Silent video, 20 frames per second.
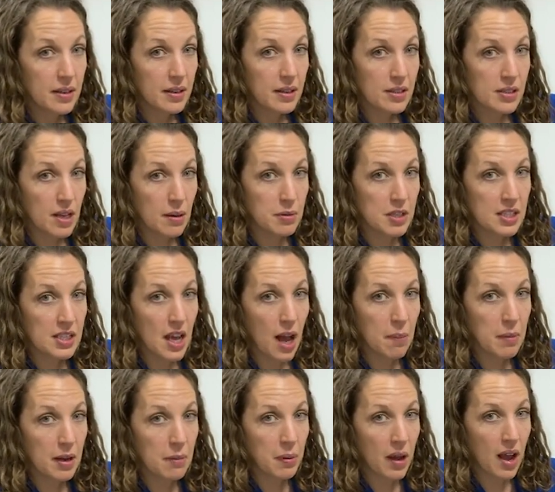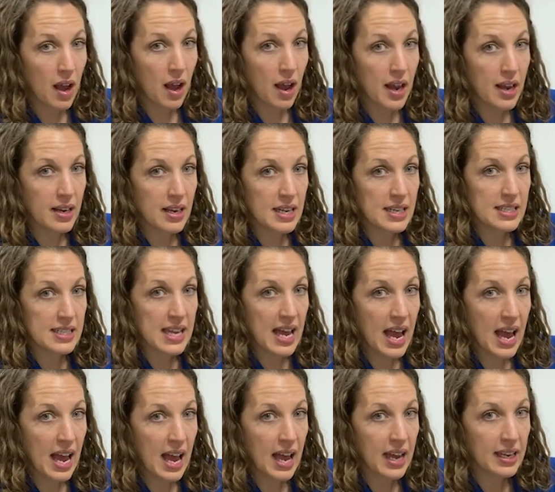so I'm just coming behind and
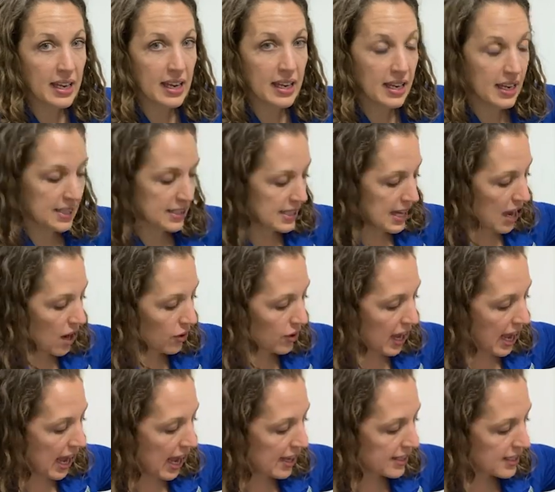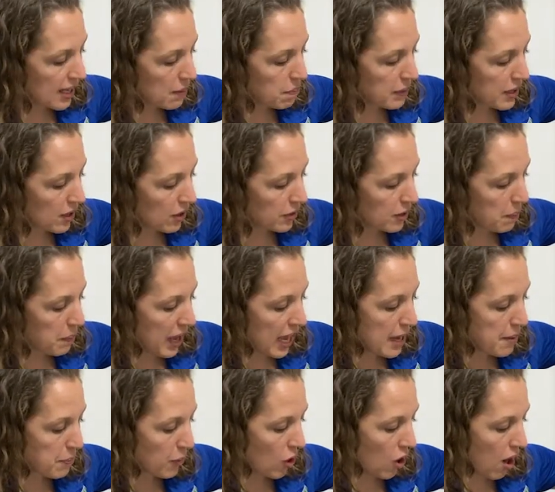tacking it down as I peel the
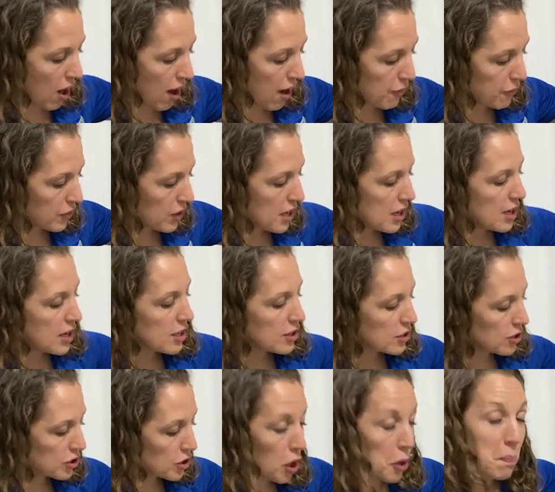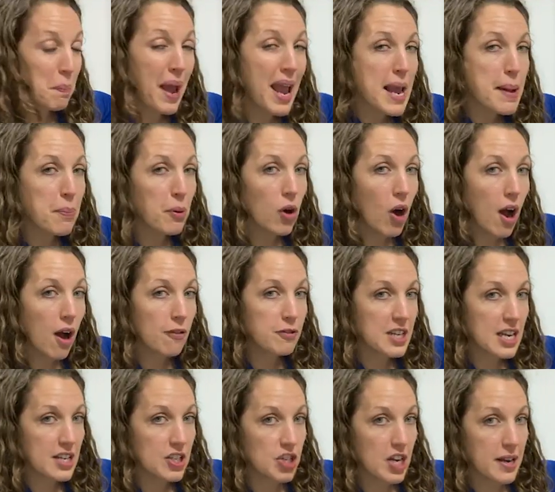paper off. So it's called paper off
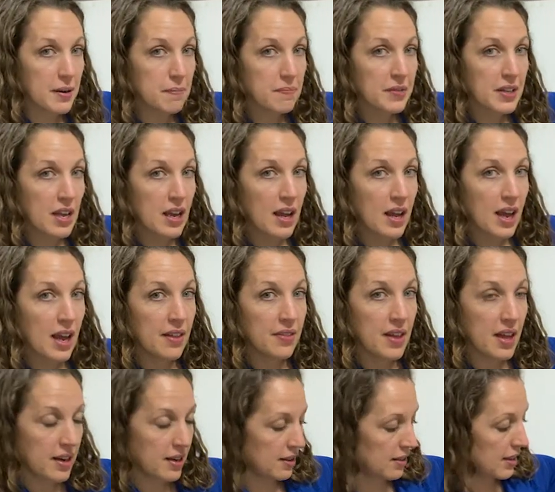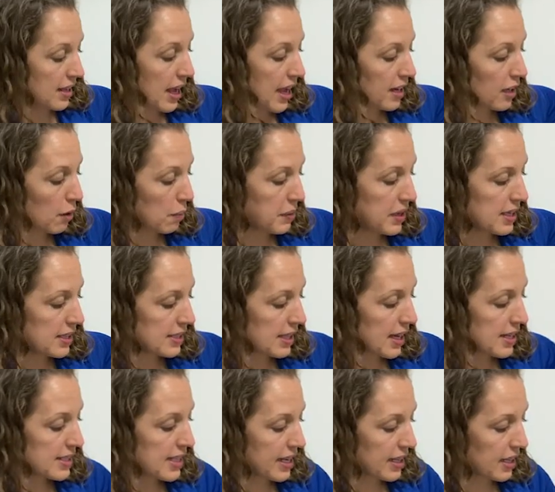tension. And then the anchor piece,
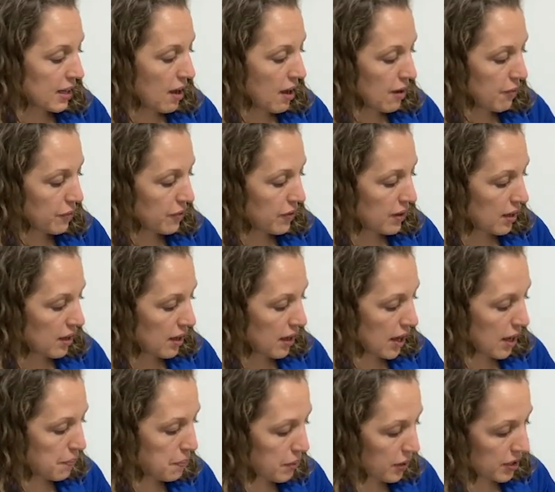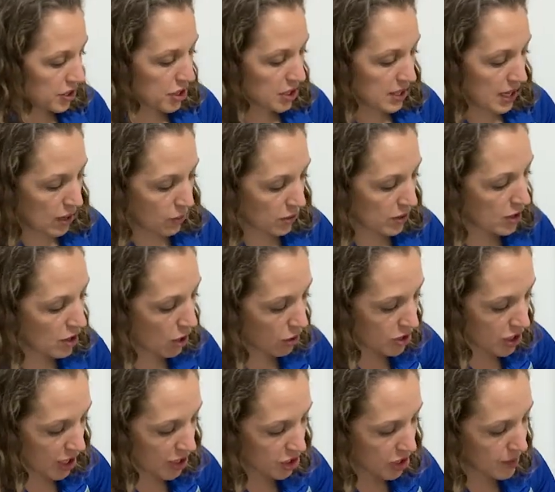I take it off, I push it down with no
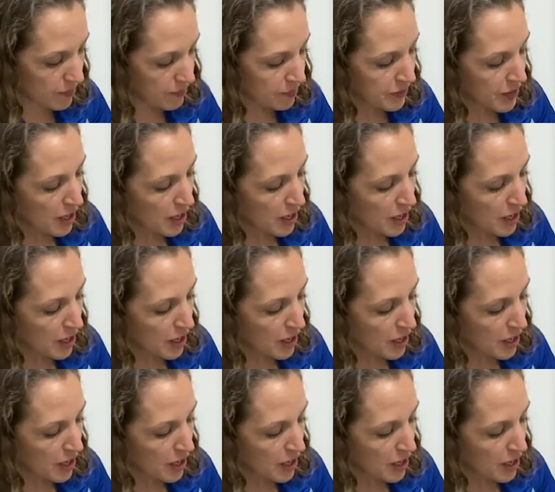tension.